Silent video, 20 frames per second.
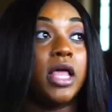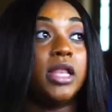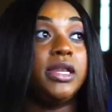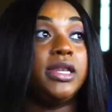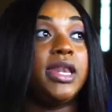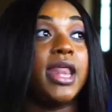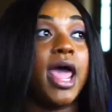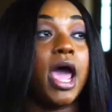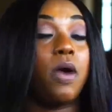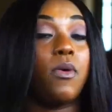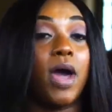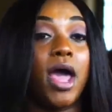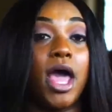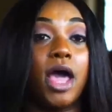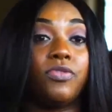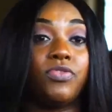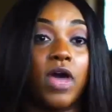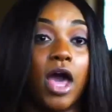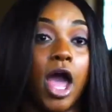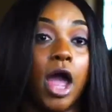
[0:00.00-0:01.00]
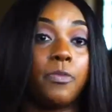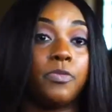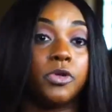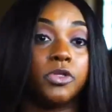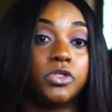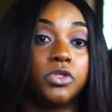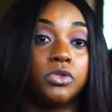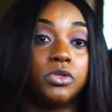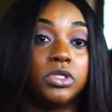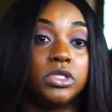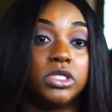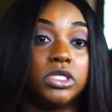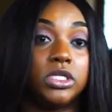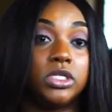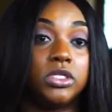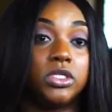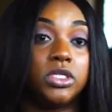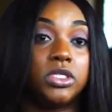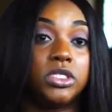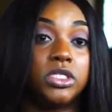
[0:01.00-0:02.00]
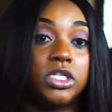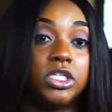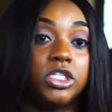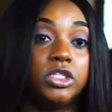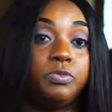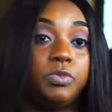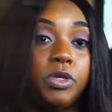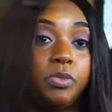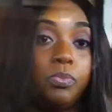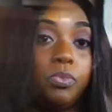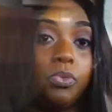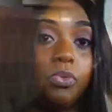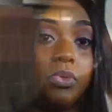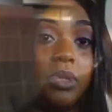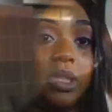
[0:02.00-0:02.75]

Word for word: now I have the opportunity to teach people